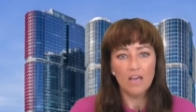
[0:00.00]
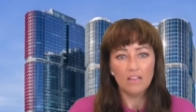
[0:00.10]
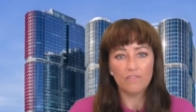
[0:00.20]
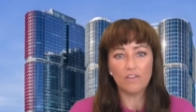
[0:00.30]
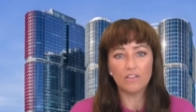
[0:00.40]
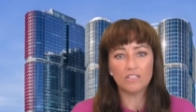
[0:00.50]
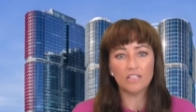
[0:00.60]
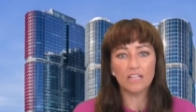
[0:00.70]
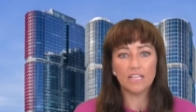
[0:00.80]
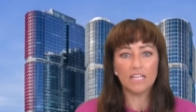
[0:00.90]
The
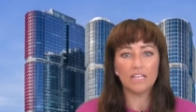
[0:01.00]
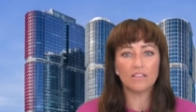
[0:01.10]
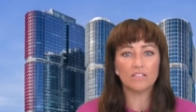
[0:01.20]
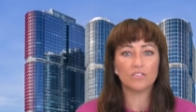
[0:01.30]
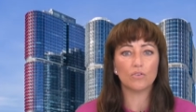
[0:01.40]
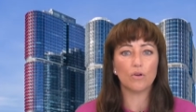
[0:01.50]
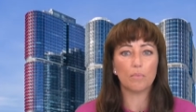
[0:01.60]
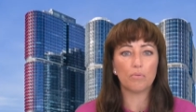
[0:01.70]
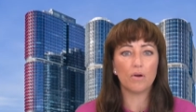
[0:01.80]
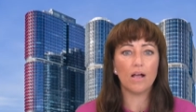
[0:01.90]
volatility in the
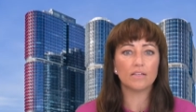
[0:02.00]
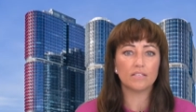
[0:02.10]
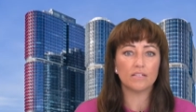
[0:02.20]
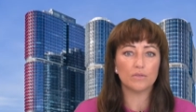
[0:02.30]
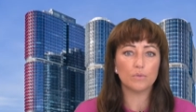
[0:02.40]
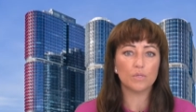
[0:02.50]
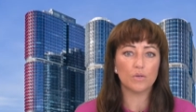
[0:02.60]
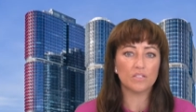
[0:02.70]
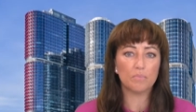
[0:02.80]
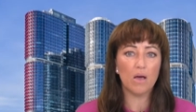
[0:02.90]
stock price has
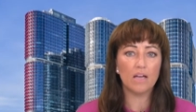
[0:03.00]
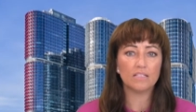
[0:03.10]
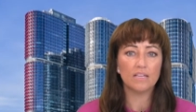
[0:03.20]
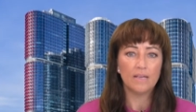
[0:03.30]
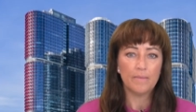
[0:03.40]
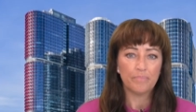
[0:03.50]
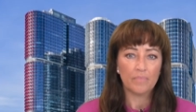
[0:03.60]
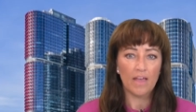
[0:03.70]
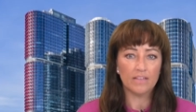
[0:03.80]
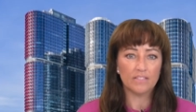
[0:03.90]
also spiked
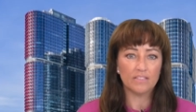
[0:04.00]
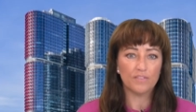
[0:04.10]
as its